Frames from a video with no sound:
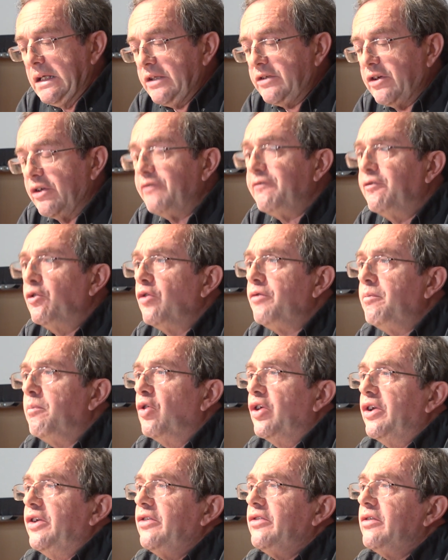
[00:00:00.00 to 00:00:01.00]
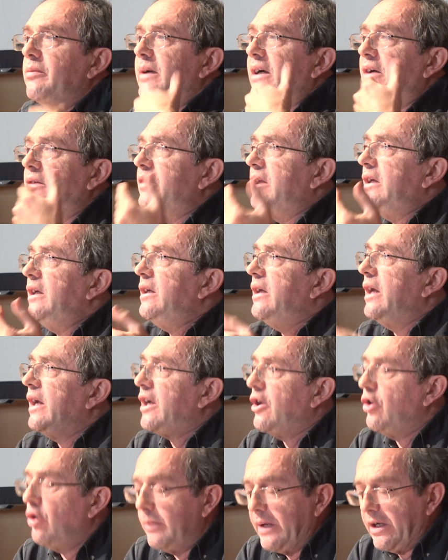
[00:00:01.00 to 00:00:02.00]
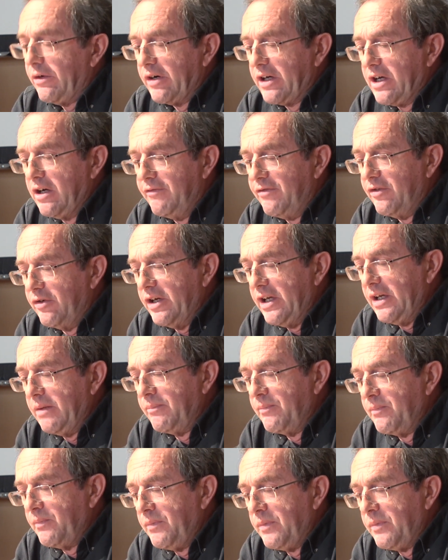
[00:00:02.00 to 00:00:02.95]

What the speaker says: So the fourth point is about the economic recovery.